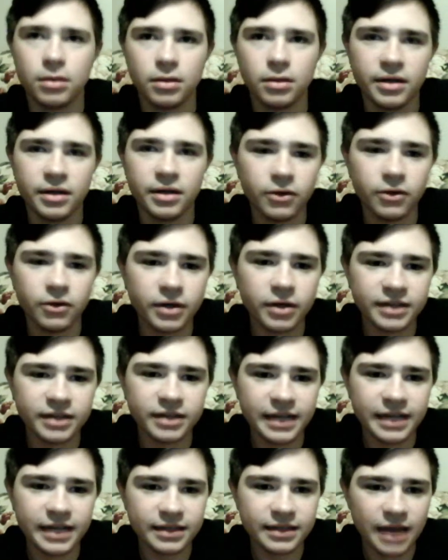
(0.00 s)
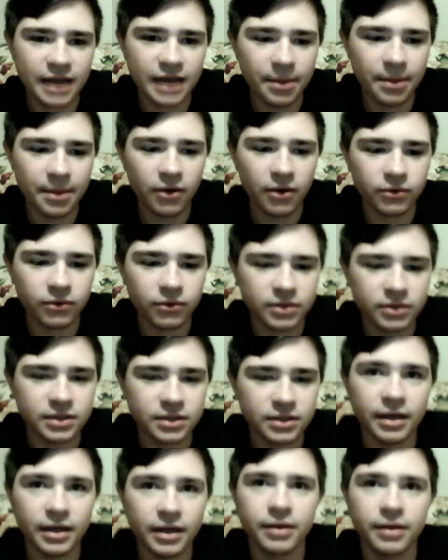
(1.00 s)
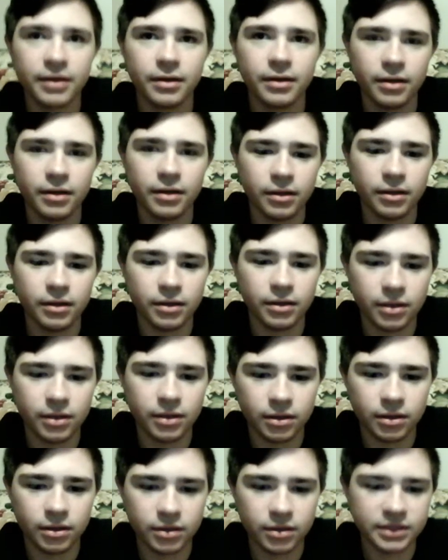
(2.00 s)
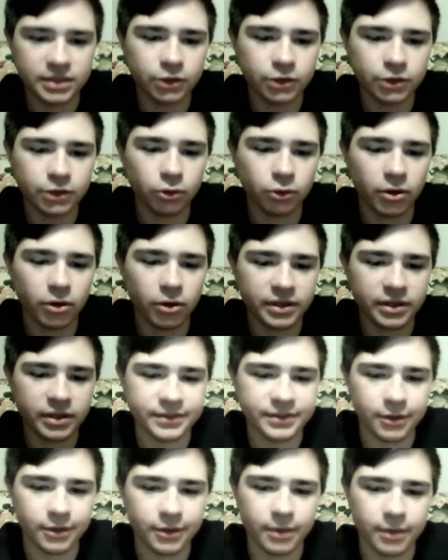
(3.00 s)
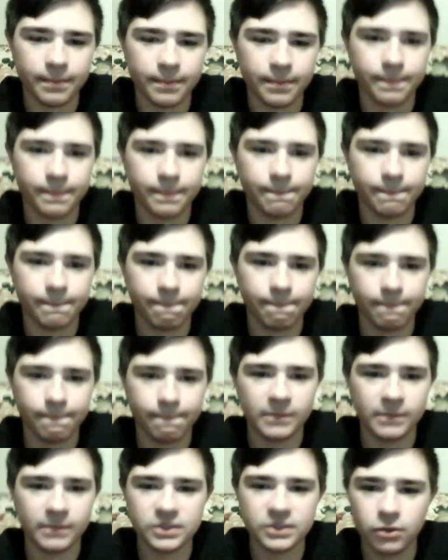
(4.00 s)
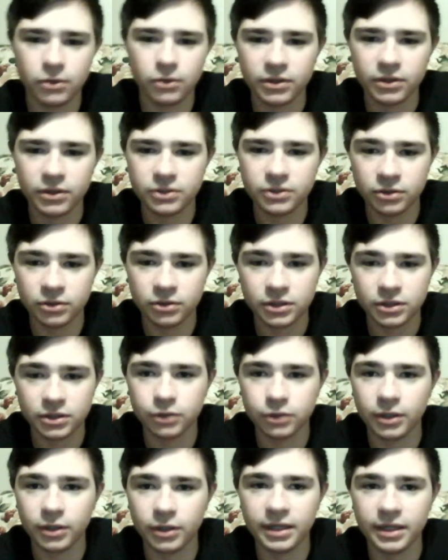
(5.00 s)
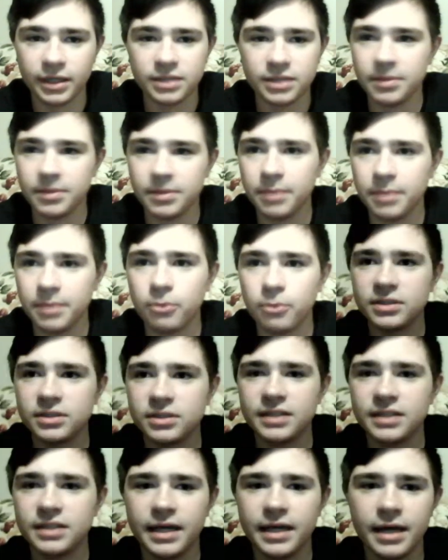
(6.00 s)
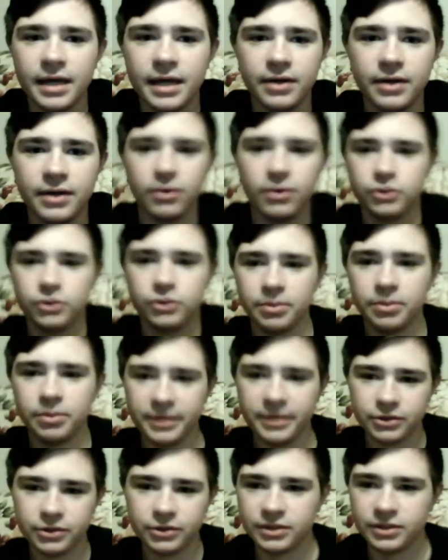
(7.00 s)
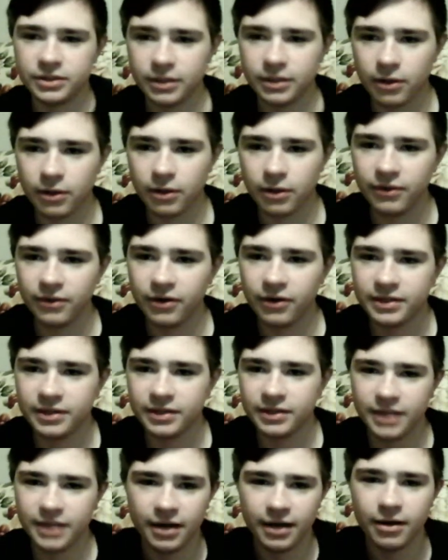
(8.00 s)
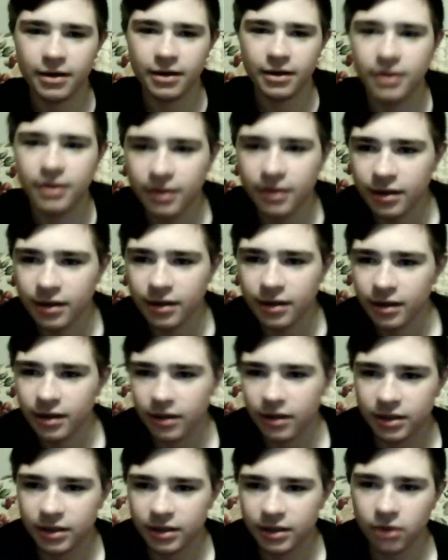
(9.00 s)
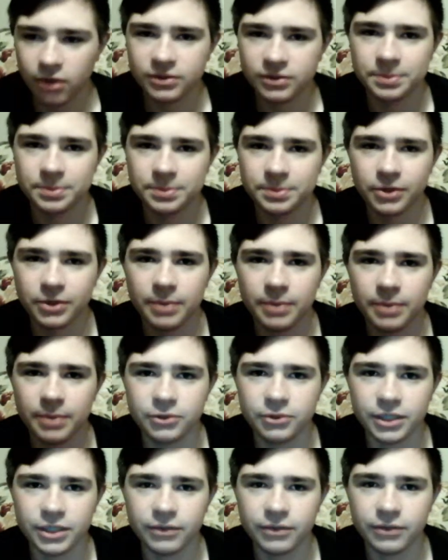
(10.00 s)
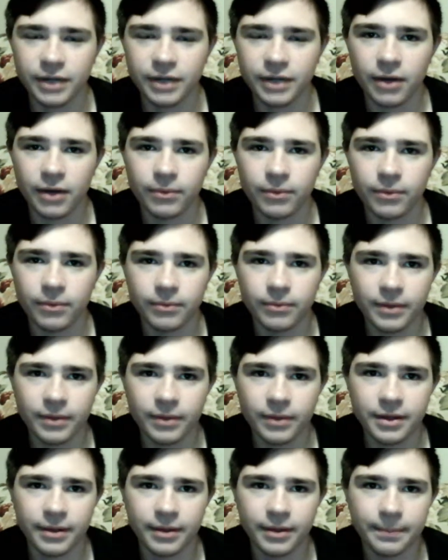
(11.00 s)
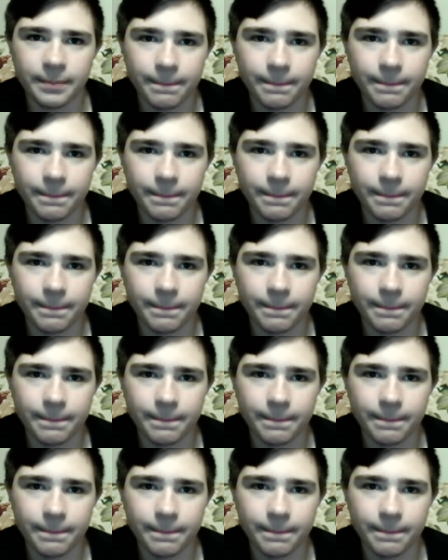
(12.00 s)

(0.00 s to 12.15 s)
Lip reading: And they're going to take a timeout, it looks like. Central Arkansas. As Arkansas is going to try to get as many points as they can here. Should be interesting. Oh, there he is. Yeah. Got it. I'll subscribe to his channel now. Why not?